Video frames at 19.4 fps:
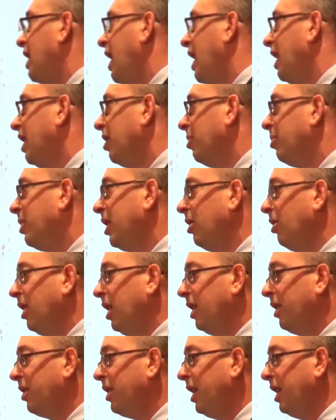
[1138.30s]
egg
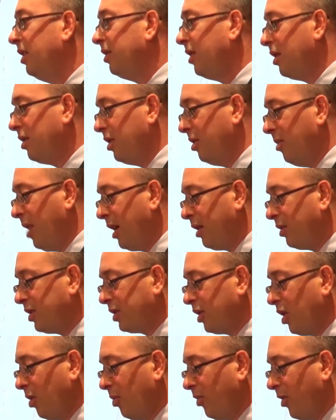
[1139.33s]
appearing things under the
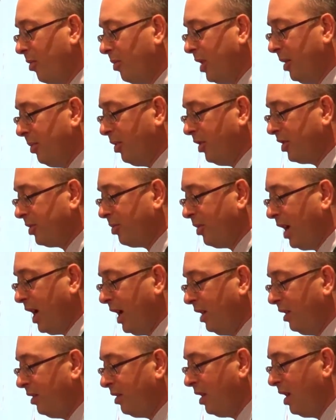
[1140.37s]
microscope from people's
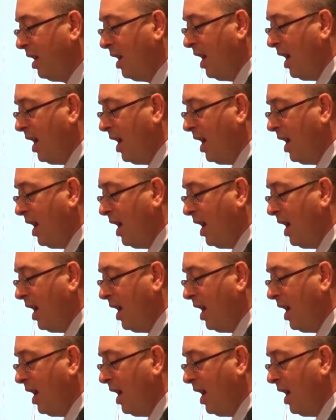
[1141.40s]
brains.